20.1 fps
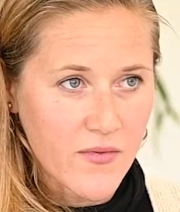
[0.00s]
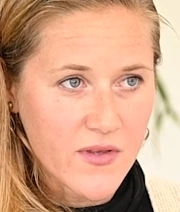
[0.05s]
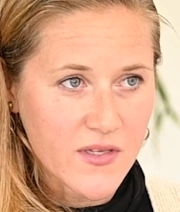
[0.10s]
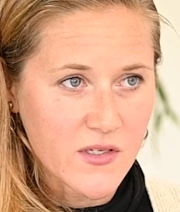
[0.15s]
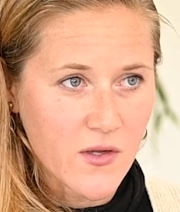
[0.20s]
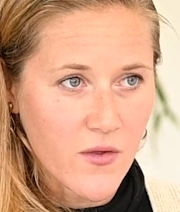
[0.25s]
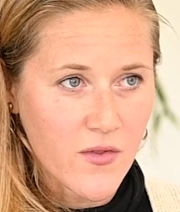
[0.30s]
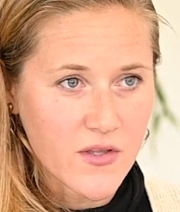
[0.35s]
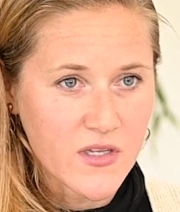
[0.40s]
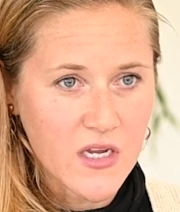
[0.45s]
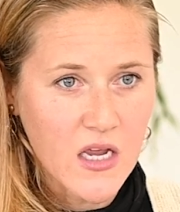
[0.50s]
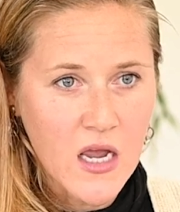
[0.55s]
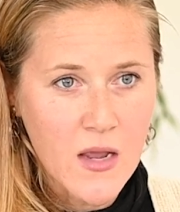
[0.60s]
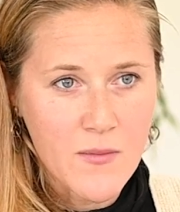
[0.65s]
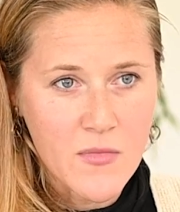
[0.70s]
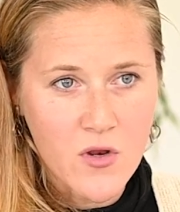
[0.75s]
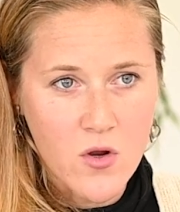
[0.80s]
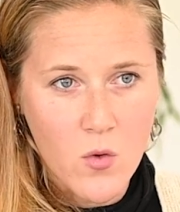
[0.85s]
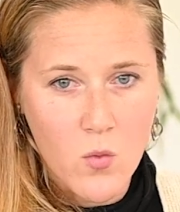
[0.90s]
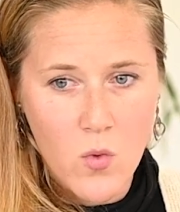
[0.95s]
this all the
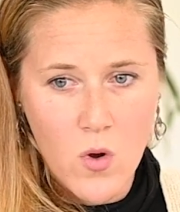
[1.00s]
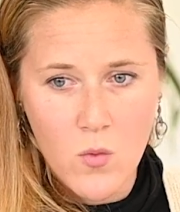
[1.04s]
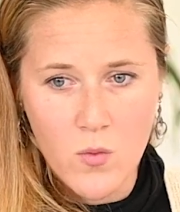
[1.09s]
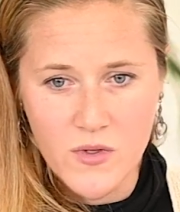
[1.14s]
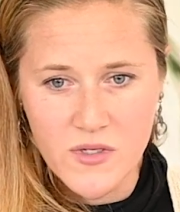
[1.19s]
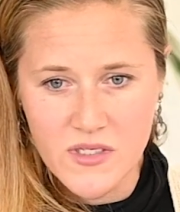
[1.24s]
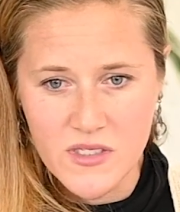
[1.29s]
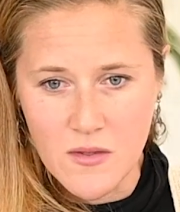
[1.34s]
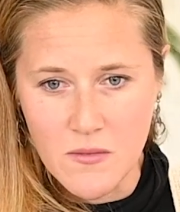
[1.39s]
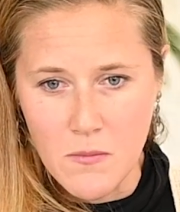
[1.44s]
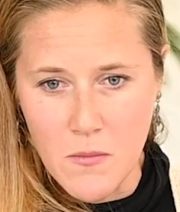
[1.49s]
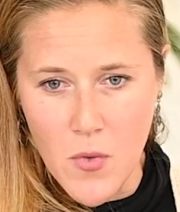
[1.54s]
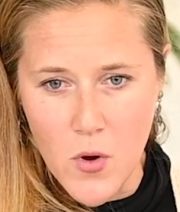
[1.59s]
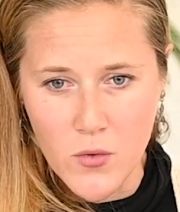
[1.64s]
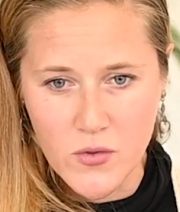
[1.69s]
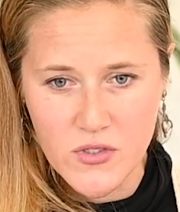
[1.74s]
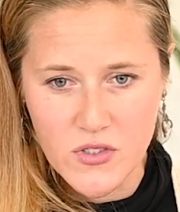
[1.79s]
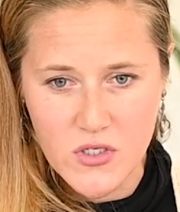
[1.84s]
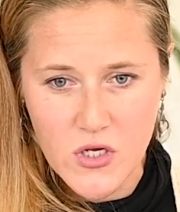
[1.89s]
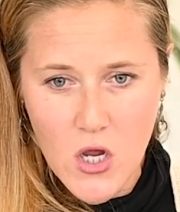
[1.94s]
time, you know, what was the
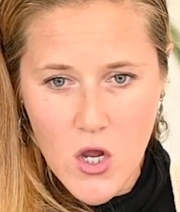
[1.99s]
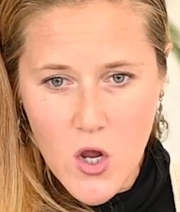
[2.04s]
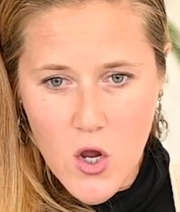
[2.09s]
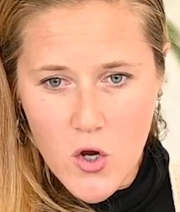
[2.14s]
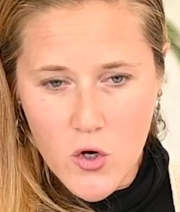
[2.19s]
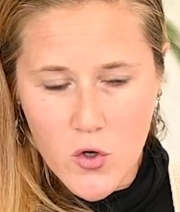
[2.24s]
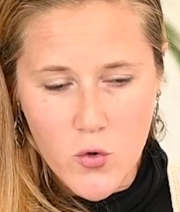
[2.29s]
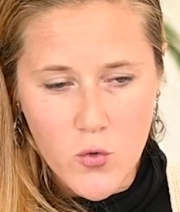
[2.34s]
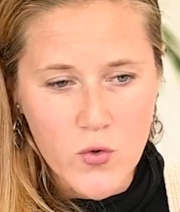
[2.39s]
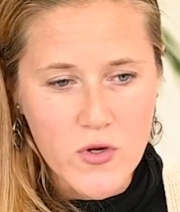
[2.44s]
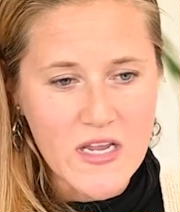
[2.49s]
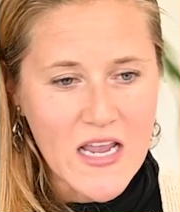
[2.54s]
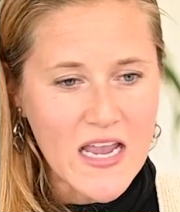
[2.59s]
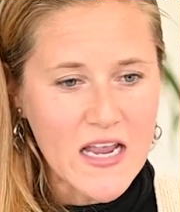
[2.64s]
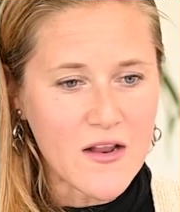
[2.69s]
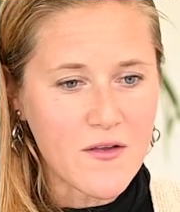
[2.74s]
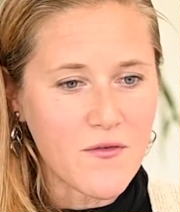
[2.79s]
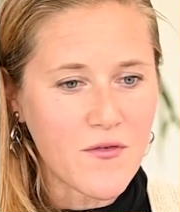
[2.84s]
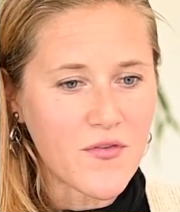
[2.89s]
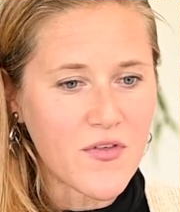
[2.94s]
most
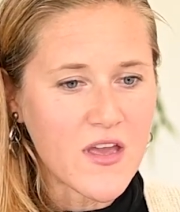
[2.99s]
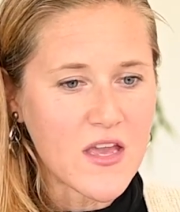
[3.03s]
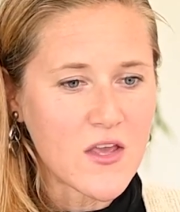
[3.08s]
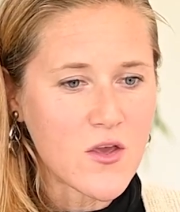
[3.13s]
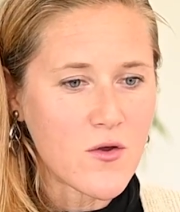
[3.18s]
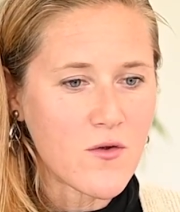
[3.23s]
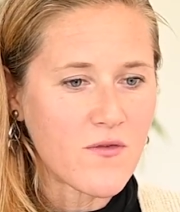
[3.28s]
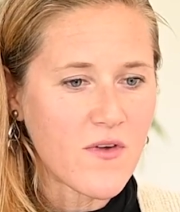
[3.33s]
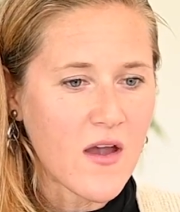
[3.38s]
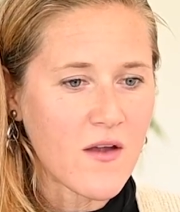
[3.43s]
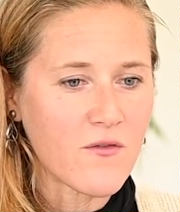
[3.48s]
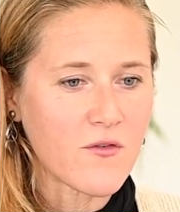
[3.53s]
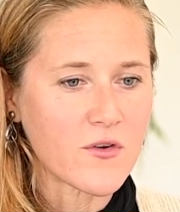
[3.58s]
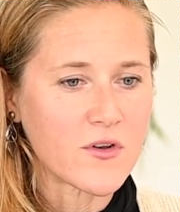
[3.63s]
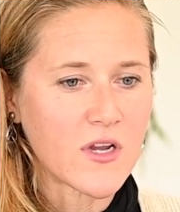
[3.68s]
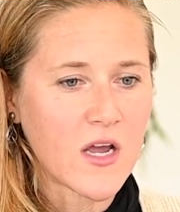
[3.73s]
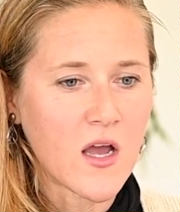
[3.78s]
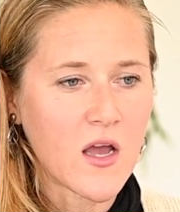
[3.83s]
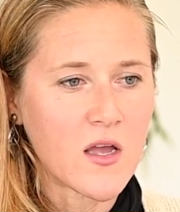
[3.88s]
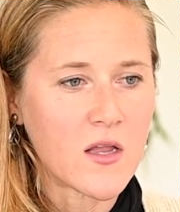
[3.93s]
creative thing you've ever
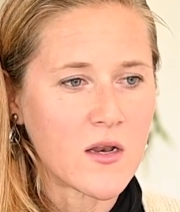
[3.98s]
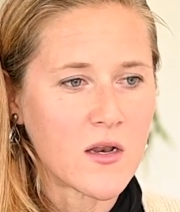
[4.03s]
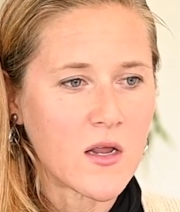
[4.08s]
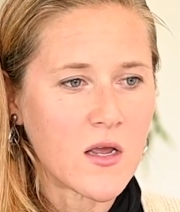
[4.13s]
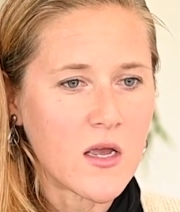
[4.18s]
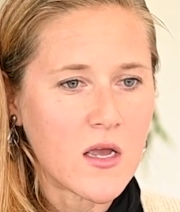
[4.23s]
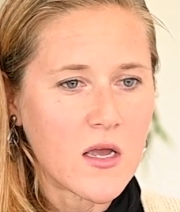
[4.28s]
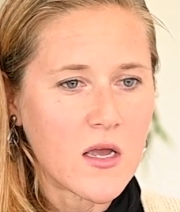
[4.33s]
done